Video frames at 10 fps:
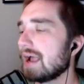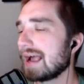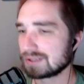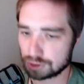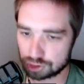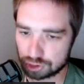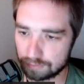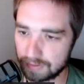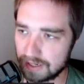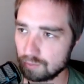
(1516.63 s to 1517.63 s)
as it
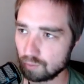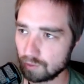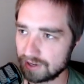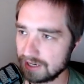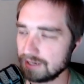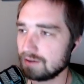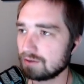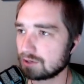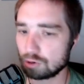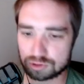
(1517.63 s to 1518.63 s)
should be with any
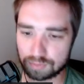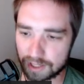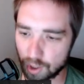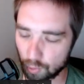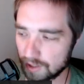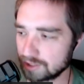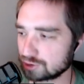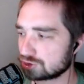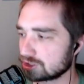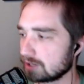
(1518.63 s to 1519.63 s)
coach-player
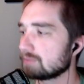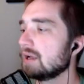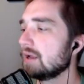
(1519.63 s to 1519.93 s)
relationship.